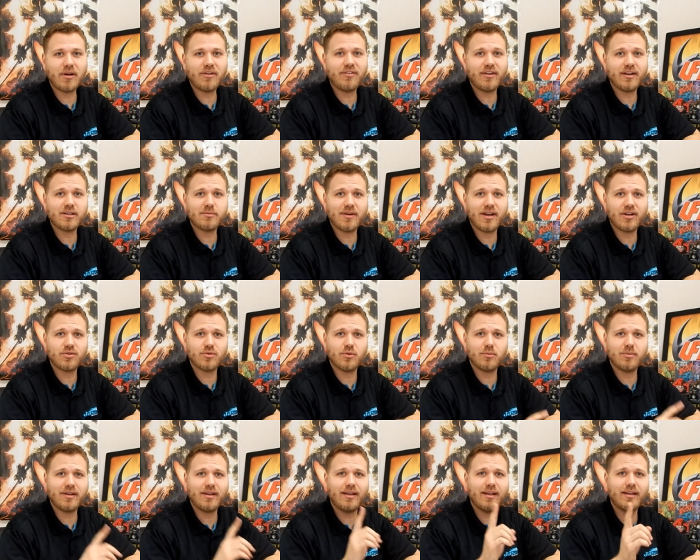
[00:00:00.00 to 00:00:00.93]
Buffy expansion
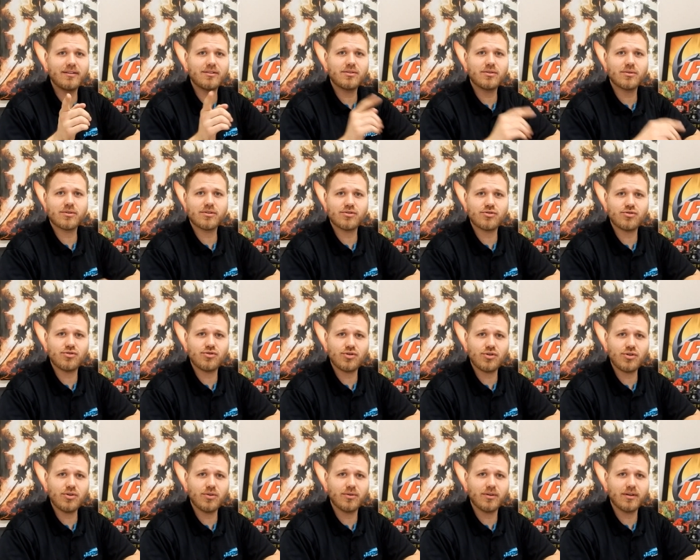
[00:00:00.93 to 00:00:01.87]
will be in stores
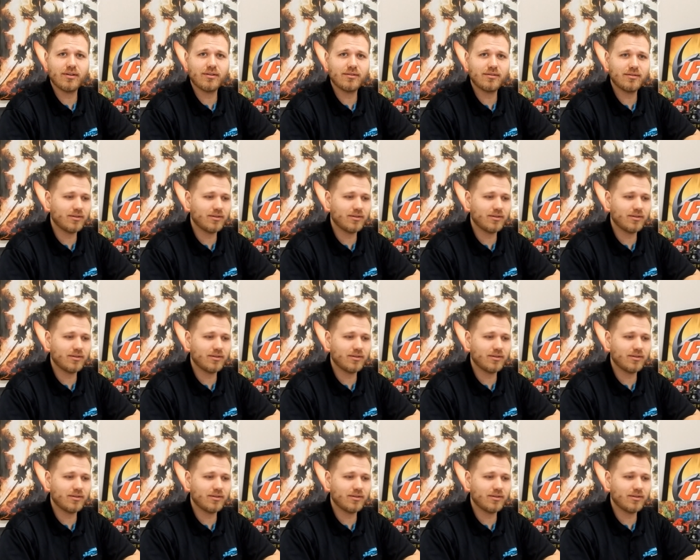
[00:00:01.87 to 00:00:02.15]
June.